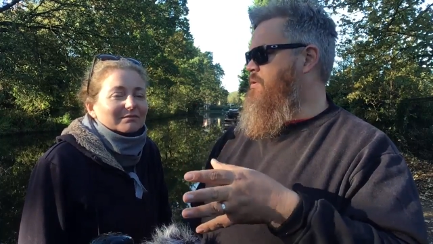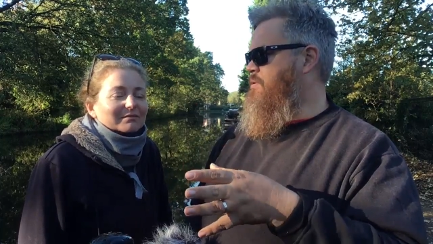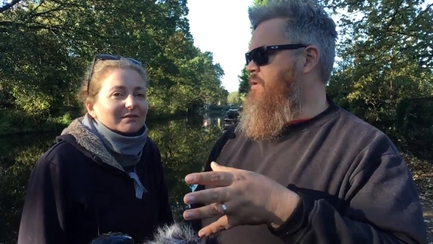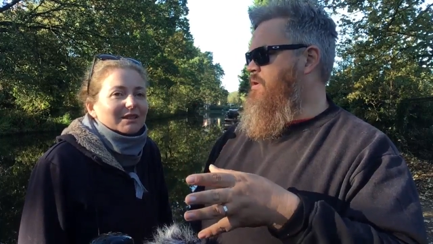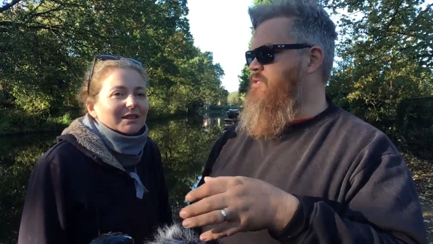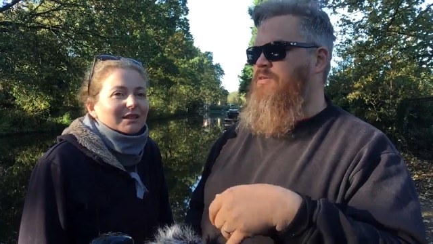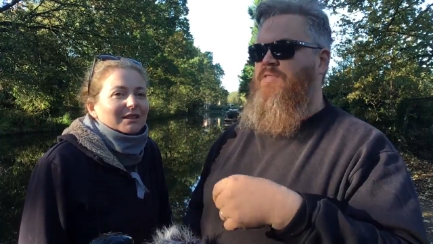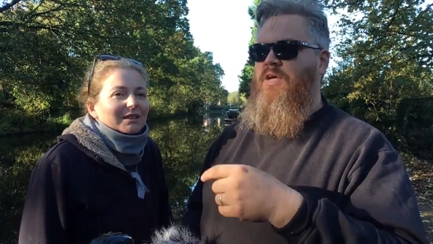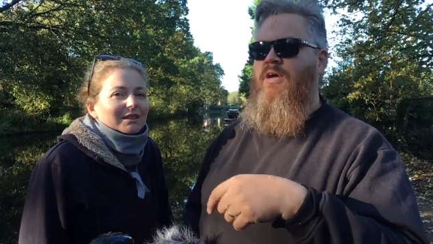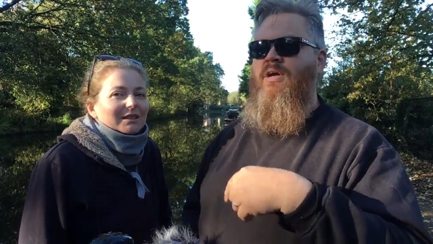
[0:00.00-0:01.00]
Speaker 1: hundred yards of
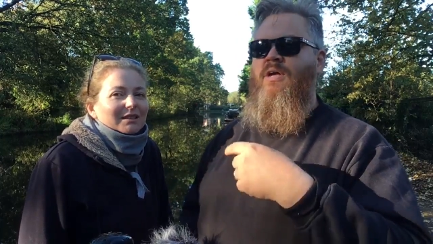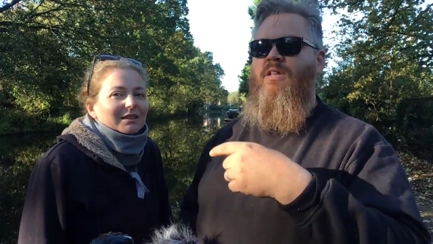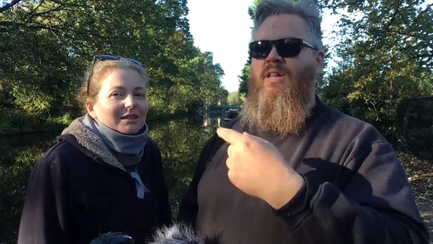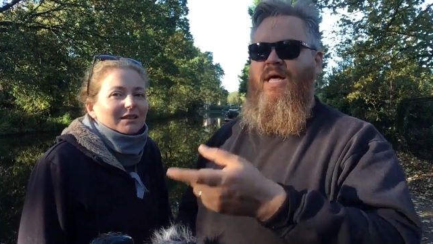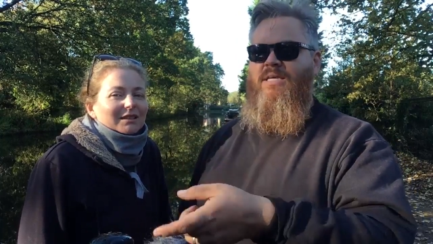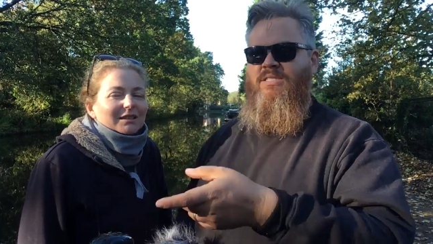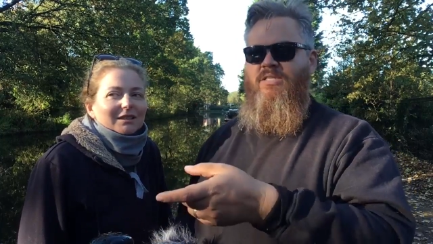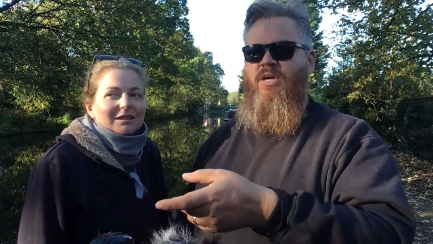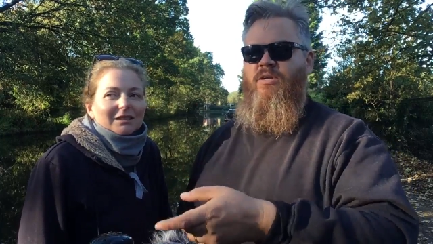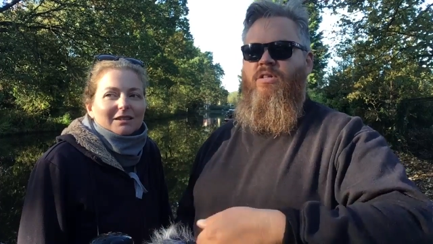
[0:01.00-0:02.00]
the
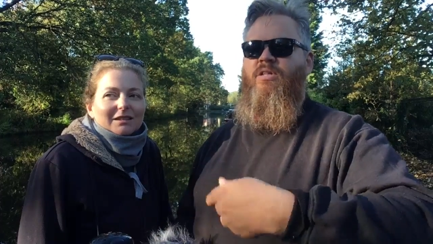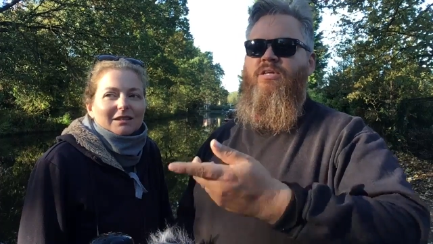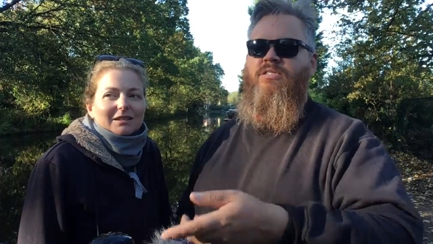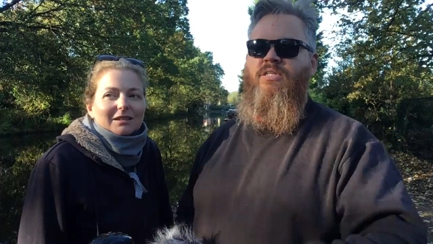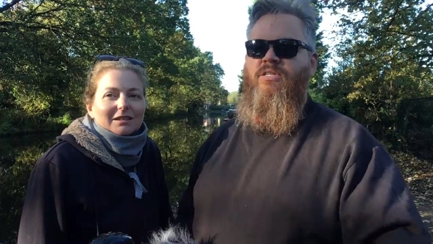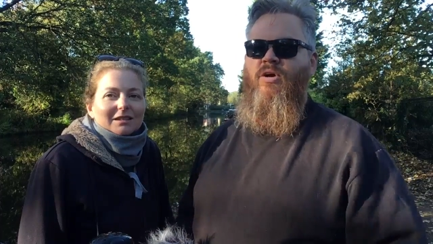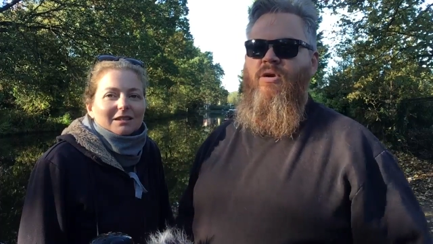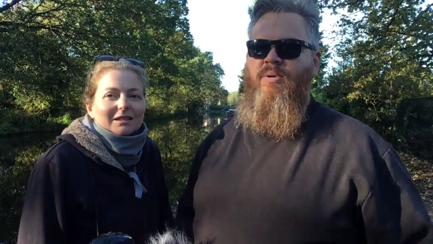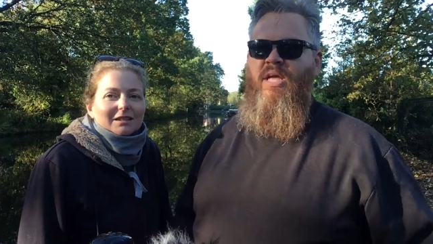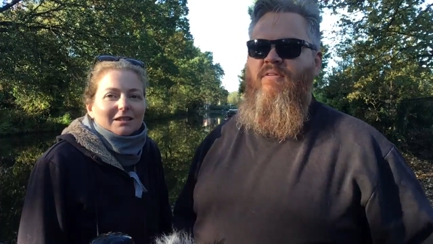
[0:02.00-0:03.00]
last tunnel is the
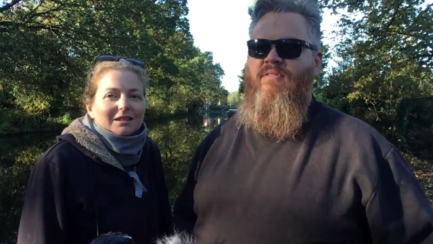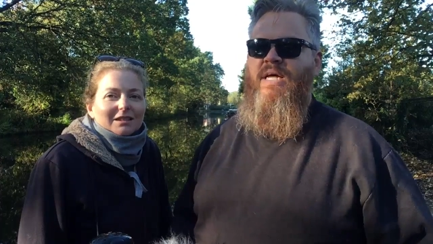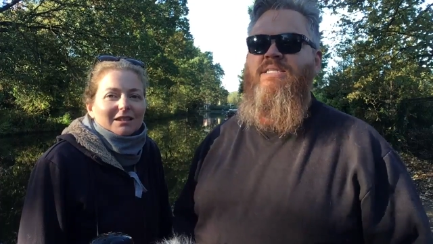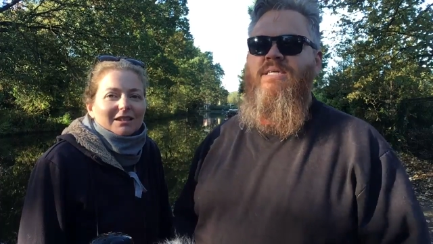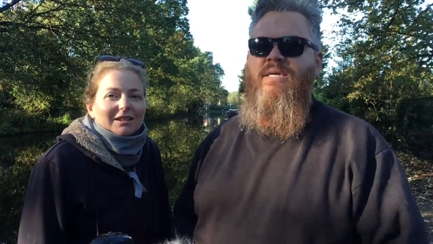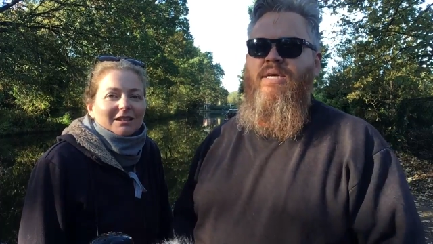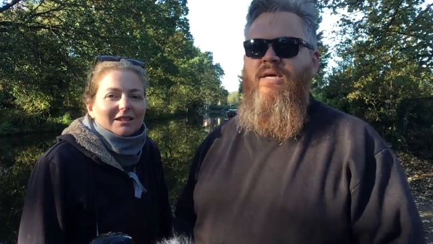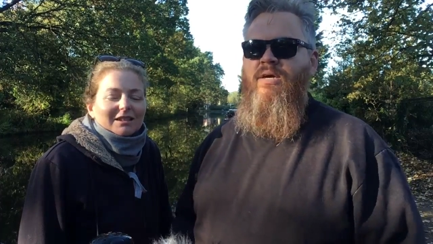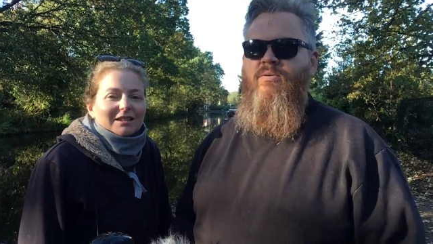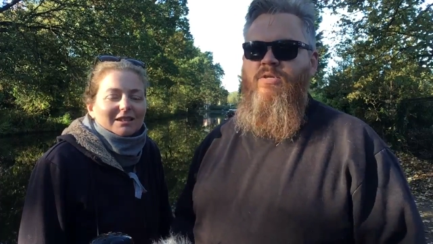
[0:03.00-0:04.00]
Biggie flight,
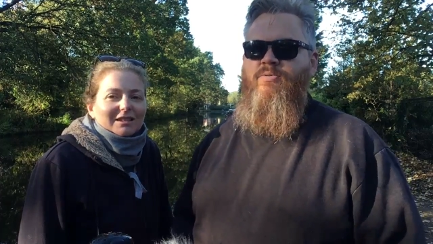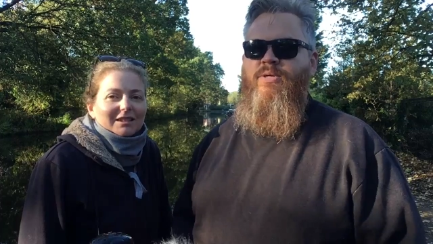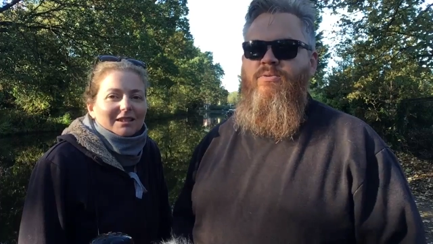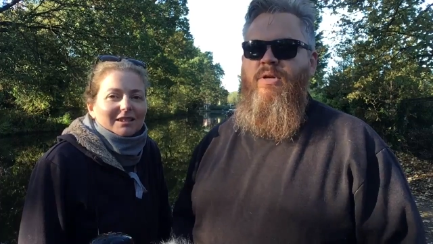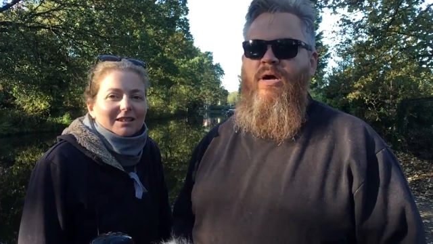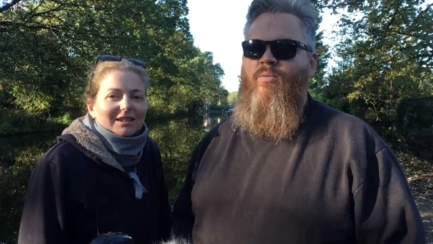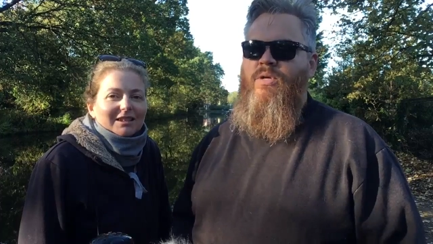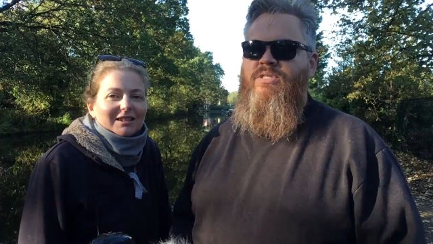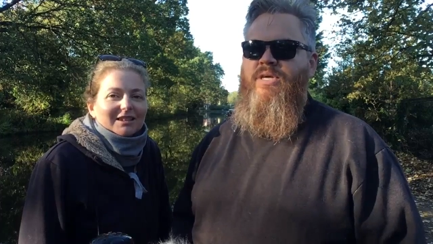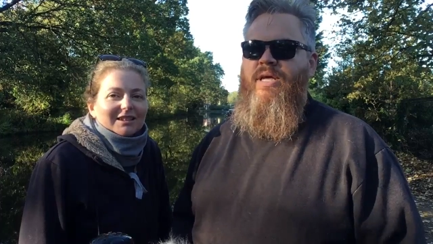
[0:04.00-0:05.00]
which we do not
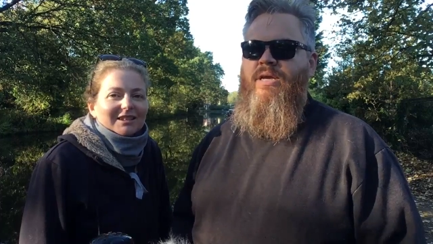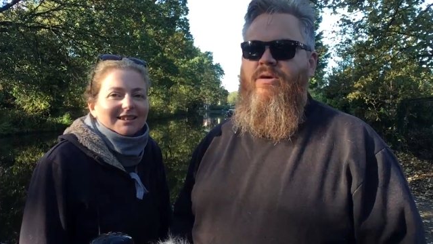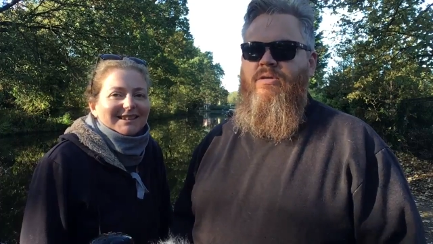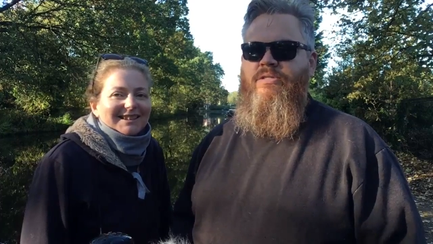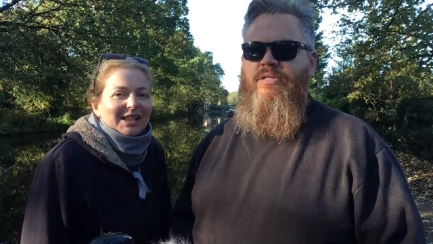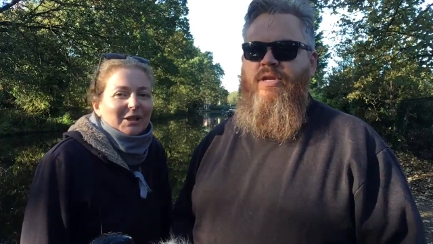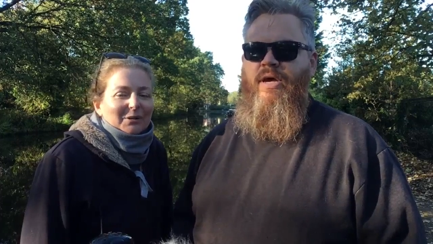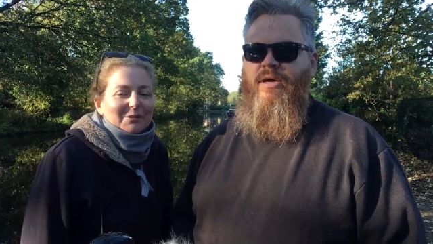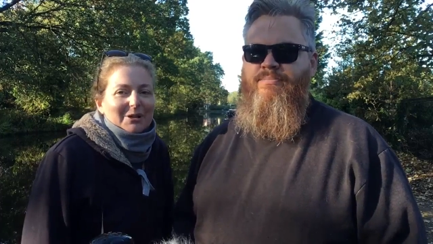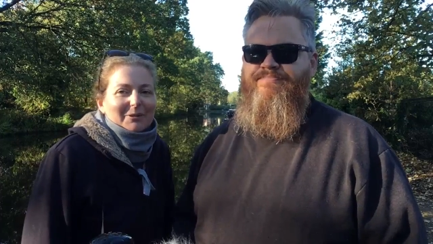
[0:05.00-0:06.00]
want to get on
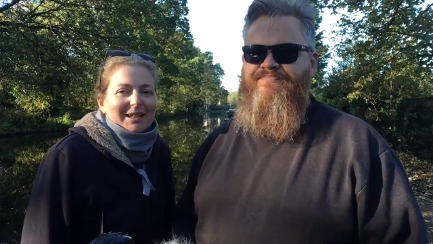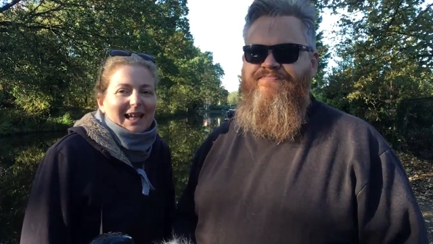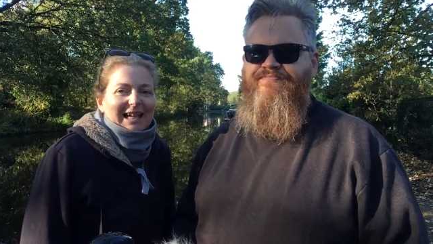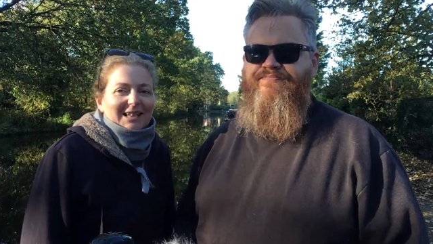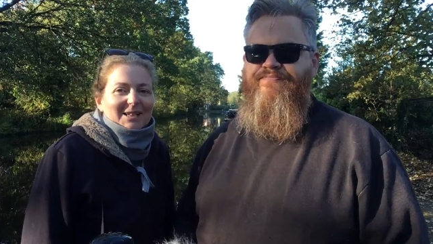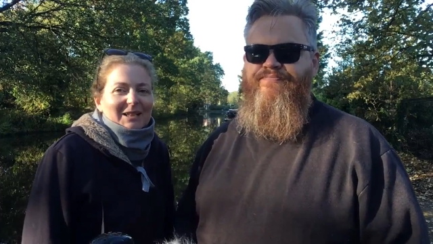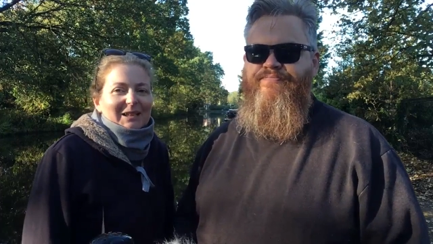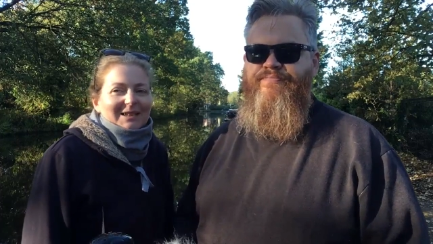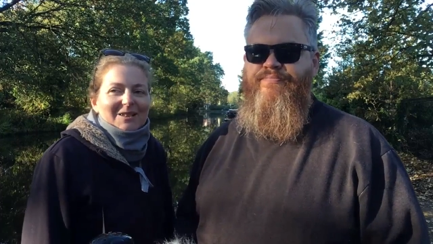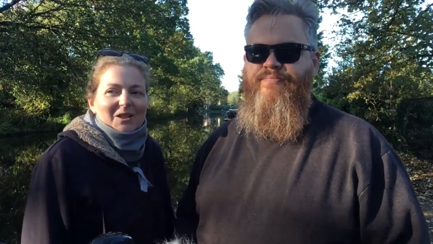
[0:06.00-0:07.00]
today. We don't
Speaker 2: want to like,
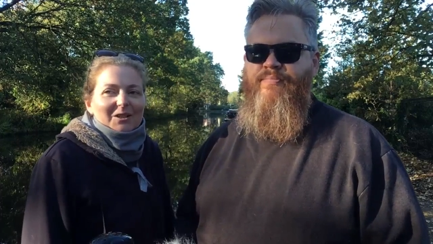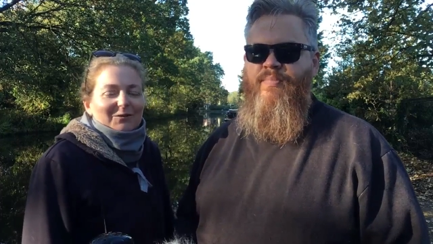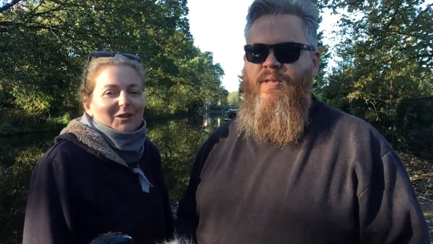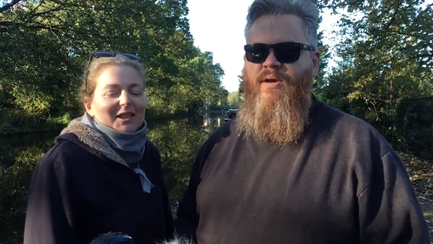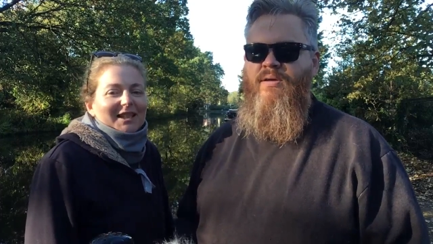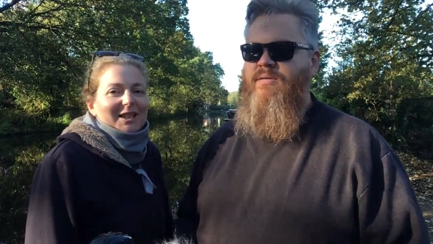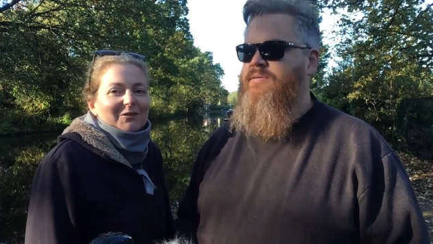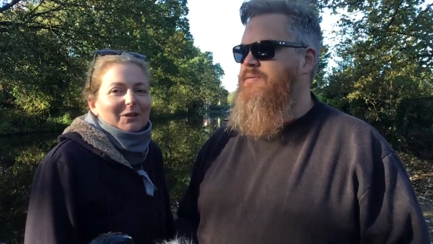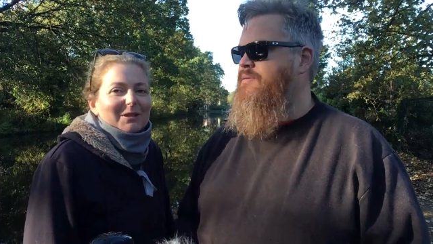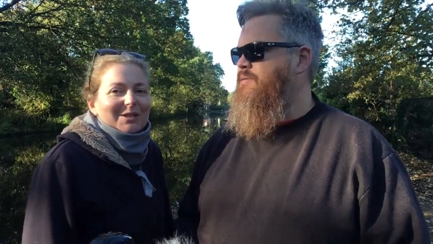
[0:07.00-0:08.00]
accidentally start the flight and have
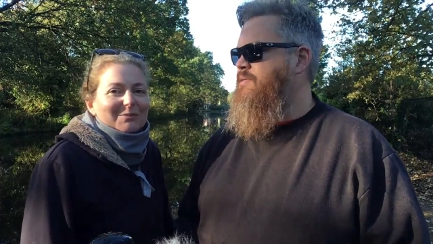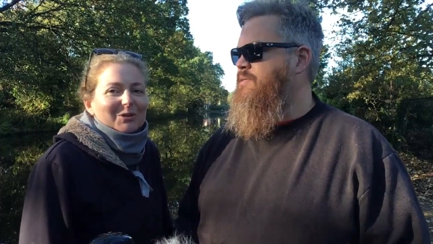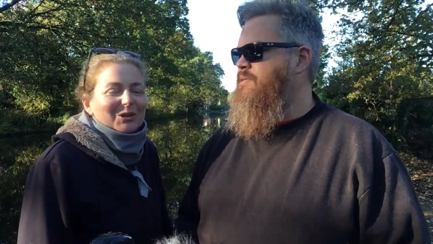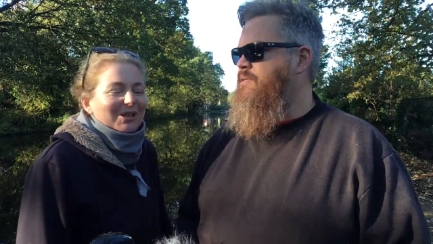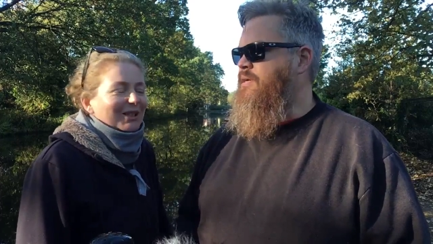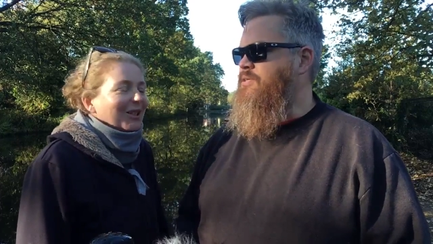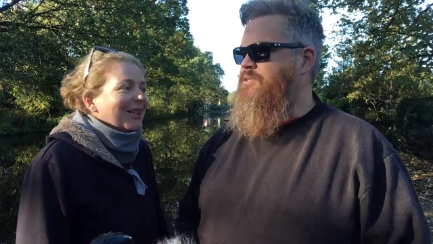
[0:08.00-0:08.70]
nowhere to moor. So